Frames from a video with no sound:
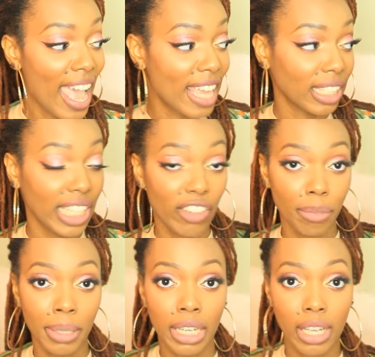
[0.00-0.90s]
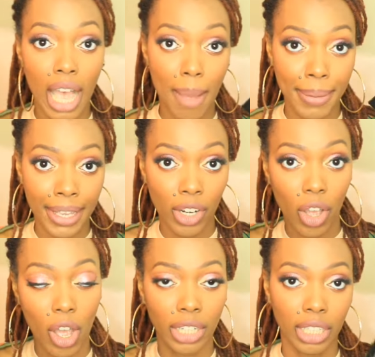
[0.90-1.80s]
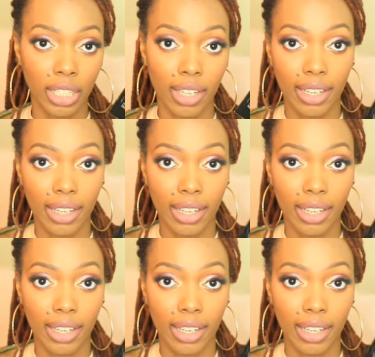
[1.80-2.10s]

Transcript: and leaving me a comment on